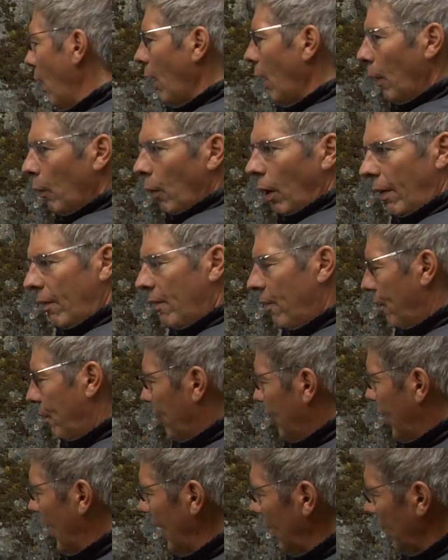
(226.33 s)
I want to
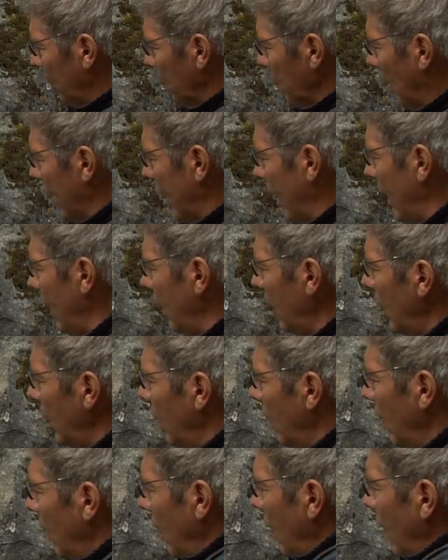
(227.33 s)
take my end,
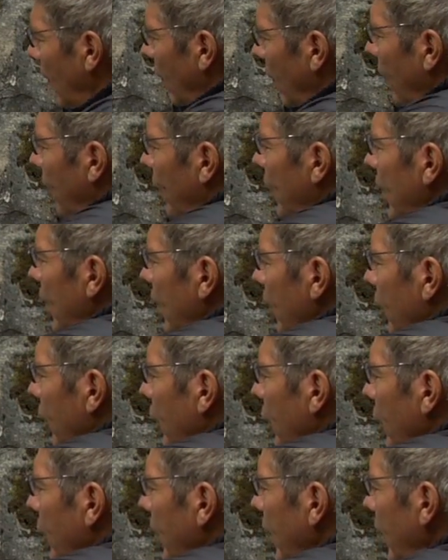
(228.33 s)
feed it
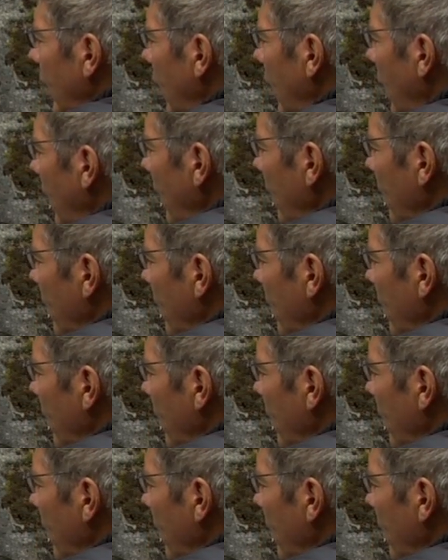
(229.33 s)
through here,